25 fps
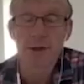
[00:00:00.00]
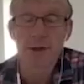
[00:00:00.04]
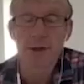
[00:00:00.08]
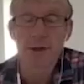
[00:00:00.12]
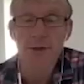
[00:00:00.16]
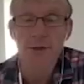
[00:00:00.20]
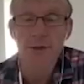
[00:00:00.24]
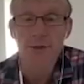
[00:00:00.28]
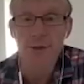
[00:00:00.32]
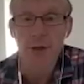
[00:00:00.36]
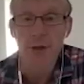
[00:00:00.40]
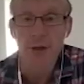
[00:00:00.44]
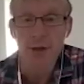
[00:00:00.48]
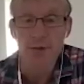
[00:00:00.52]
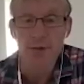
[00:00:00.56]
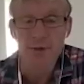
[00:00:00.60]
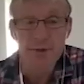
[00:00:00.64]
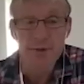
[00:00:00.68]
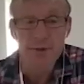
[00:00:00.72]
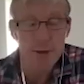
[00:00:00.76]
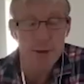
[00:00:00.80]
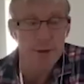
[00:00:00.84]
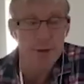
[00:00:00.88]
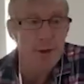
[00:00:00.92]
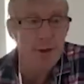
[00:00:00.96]
just on that,
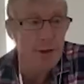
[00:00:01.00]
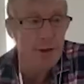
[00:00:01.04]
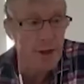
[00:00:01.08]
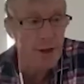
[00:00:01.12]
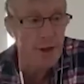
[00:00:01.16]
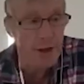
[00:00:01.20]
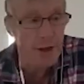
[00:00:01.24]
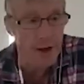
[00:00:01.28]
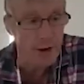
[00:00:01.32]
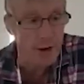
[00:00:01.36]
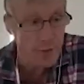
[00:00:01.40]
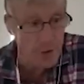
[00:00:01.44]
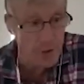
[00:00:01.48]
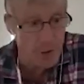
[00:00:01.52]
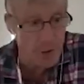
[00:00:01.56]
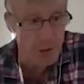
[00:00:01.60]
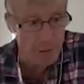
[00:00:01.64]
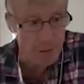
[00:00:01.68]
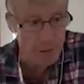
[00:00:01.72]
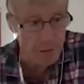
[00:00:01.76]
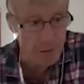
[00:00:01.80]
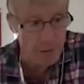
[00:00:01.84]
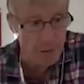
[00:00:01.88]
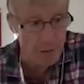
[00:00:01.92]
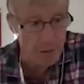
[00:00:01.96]
I think there is some
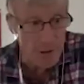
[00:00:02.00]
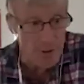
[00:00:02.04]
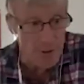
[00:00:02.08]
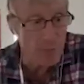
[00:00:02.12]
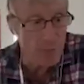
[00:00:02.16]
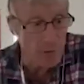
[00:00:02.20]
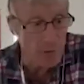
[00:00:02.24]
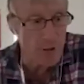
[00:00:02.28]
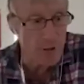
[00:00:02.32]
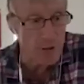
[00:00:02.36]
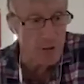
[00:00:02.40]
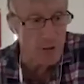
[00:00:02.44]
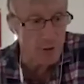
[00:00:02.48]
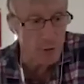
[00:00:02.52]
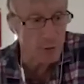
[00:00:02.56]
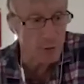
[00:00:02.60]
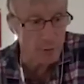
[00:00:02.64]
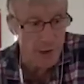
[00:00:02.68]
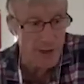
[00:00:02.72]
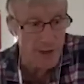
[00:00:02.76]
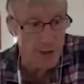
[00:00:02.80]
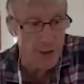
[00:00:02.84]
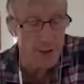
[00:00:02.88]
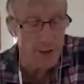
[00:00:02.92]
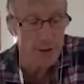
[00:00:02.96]
research already that, you
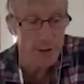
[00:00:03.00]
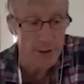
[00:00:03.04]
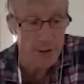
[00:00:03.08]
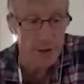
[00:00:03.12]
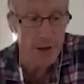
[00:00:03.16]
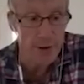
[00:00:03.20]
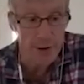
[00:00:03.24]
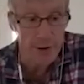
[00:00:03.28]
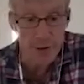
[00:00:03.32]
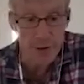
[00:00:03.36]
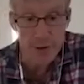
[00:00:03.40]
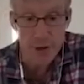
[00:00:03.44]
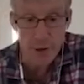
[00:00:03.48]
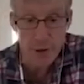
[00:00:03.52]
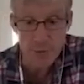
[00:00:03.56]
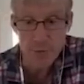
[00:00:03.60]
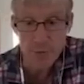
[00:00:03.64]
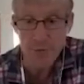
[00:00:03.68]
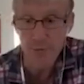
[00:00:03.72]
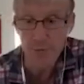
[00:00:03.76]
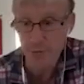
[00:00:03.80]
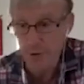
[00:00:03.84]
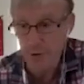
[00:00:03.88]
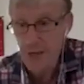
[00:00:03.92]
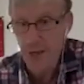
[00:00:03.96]
know, in terms of
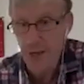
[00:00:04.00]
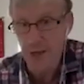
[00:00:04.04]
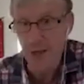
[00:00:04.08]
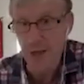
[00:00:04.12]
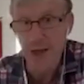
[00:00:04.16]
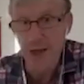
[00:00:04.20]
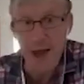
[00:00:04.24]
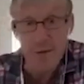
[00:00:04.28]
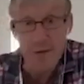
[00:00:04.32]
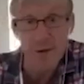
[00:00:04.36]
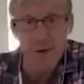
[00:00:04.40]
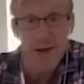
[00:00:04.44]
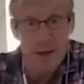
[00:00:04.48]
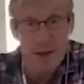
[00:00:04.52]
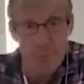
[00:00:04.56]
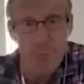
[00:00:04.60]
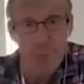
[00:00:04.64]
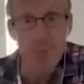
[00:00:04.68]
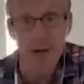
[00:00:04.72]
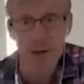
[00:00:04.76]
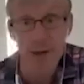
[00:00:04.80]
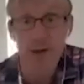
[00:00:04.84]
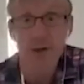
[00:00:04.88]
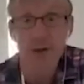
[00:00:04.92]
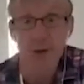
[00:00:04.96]
feeding having
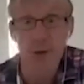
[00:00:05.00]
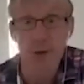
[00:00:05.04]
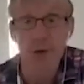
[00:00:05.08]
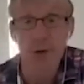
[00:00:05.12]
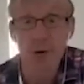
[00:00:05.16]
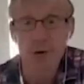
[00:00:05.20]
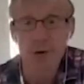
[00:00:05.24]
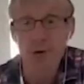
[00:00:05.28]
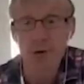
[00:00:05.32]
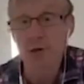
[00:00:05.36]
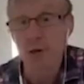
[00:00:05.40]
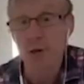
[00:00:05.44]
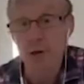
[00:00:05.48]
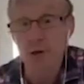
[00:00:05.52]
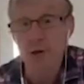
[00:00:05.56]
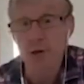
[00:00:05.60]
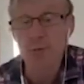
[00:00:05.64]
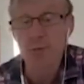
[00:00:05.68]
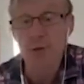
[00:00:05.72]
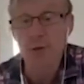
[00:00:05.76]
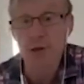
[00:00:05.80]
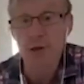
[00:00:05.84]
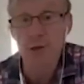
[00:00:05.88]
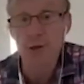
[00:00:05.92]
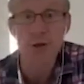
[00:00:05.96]
impacts on certain
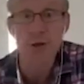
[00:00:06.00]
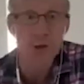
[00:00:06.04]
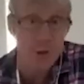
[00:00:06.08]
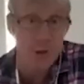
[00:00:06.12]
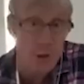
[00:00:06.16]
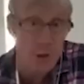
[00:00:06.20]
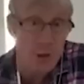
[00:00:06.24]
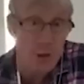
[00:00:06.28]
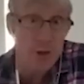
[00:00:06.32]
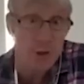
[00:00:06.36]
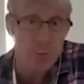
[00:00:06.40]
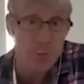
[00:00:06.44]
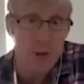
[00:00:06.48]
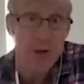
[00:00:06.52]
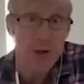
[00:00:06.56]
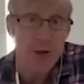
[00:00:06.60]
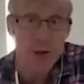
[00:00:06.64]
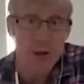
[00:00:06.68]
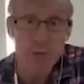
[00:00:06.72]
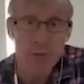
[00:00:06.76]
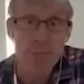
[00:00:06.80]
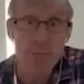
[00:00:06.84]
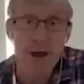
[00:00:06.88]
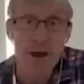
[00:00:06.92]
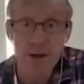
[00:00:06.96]
species
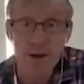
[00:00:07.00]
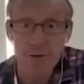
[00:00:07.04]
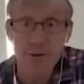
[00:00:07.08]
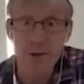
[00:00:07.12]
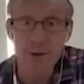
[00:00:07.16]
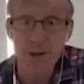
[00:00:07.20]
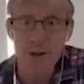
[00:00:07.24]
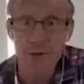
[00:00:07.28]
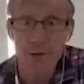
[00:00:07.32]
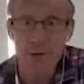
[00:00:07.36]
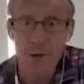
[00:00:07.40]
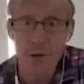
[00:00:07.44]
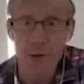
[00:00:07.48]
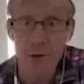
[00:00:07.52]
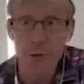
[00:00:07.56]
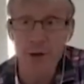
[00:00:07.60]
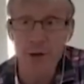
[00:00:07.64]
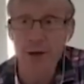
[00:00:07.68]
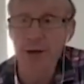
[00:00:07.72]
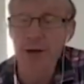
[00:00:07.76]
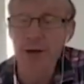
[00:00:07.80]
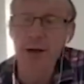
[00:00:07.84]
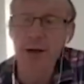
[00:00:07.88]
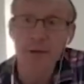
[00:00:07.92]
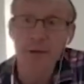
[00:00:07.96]
benefiting from it.
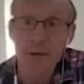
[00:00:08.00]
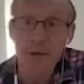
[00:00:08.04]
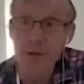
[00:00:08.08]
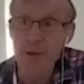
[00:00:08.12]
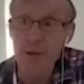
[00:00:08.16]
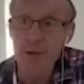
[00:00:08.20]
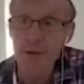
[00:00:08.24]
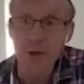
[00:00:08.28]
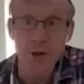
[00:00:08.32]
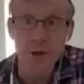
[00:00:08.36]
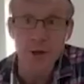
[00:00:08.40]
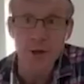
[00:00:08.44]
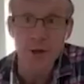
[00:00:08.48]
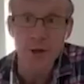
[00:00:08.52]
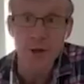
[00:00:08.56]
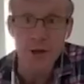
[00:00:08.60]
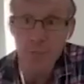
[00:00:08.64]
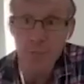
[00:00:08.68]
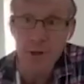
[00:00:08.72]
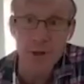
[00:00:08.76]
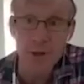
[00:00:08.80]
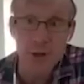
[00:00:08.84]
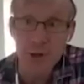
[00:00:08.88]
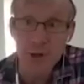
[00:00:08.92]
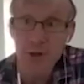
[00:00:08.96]
There's certainly been
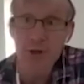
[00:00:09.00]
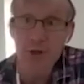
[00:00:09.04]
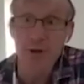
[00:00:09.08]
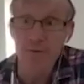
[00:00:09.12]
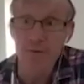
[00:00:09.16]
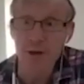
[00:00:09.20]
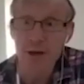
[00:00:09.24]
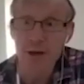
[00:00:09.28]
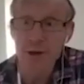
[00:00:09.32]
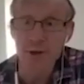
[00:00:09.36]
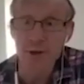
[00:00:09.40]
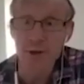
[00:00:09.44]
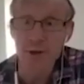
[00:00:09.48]
surveys that